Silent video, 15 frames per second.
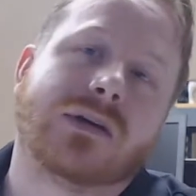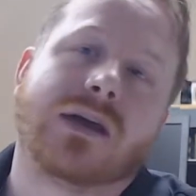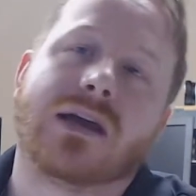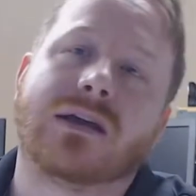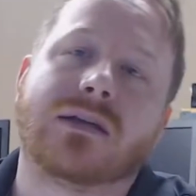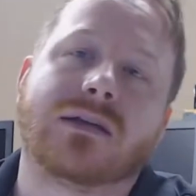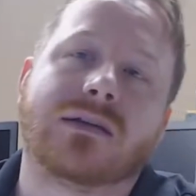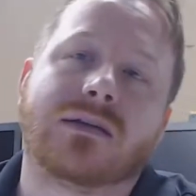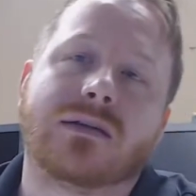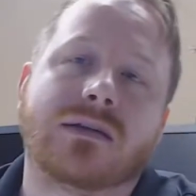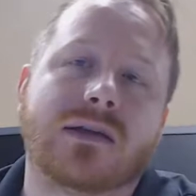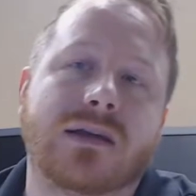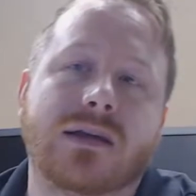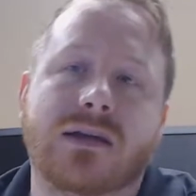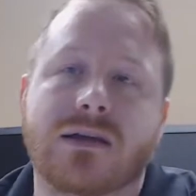and
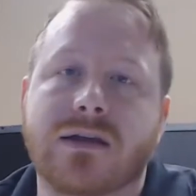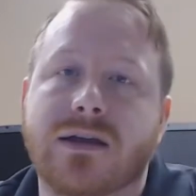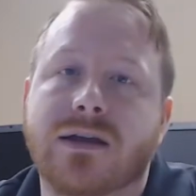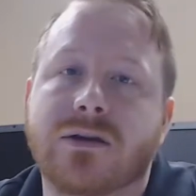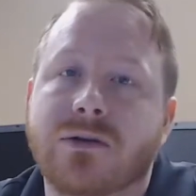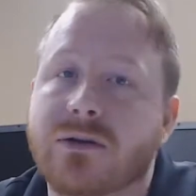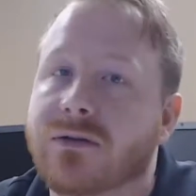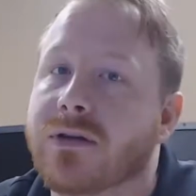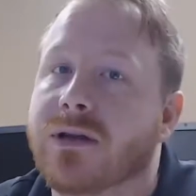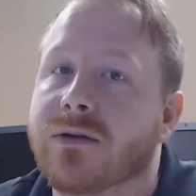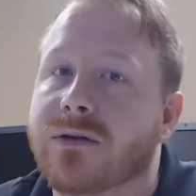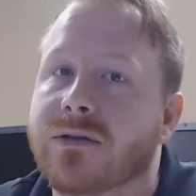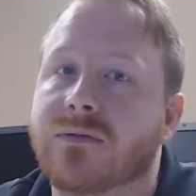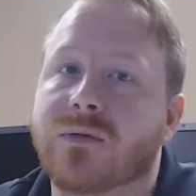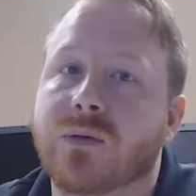hearing
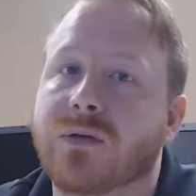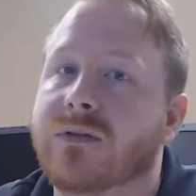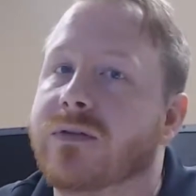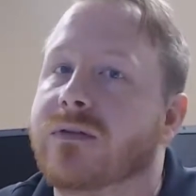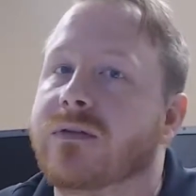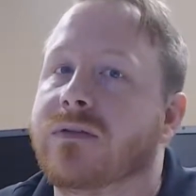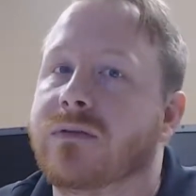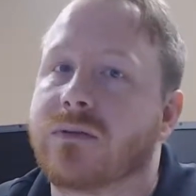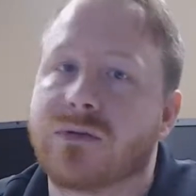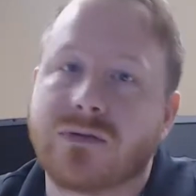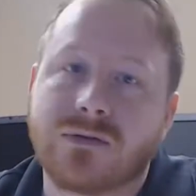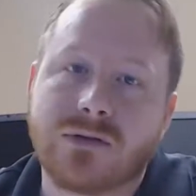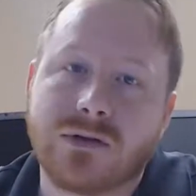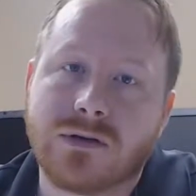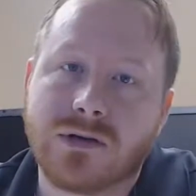the voices, crystal
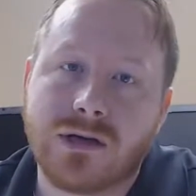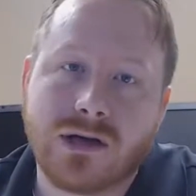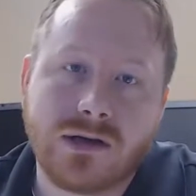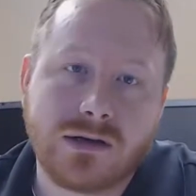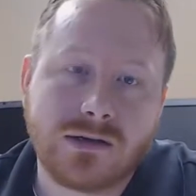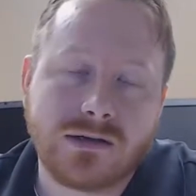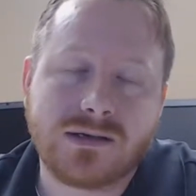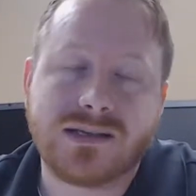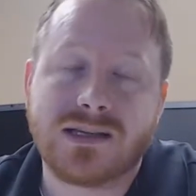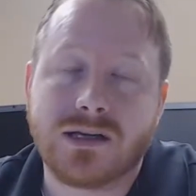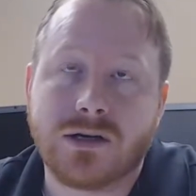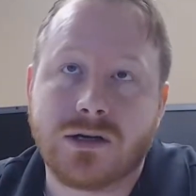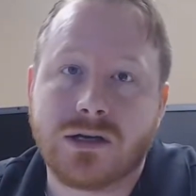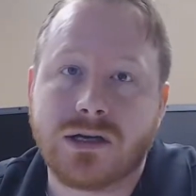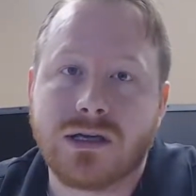clear
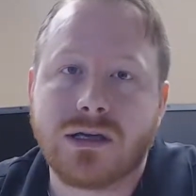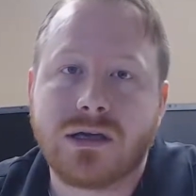clarity,